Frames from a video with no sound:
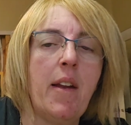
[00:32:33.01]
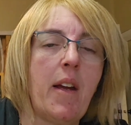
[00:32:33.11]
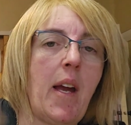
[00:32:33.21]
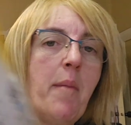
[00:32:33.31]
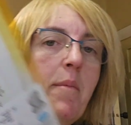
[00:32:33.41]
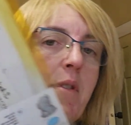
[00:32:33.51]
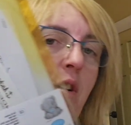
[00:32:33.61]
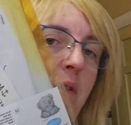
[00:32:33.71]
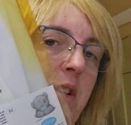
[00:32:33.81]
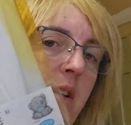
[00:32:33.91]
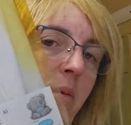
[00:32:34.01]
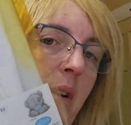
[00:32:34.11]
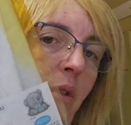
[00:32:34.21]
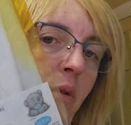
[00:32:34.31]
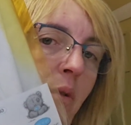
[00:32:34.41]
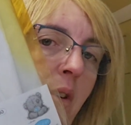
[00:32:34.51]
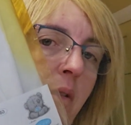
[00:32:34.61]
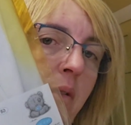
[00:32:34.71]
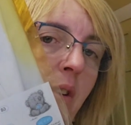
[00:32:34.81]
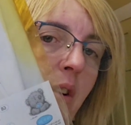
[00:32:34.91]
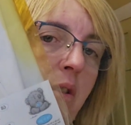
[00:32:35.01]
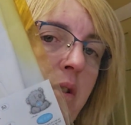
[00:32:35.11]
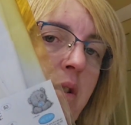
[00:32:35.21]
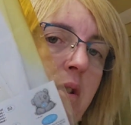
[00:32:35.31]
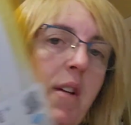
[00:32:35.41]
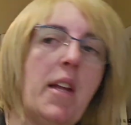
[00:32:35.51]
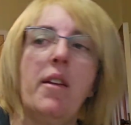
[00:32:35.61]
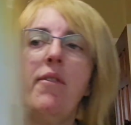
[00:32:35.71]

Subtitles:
it comes obviously with all the floss and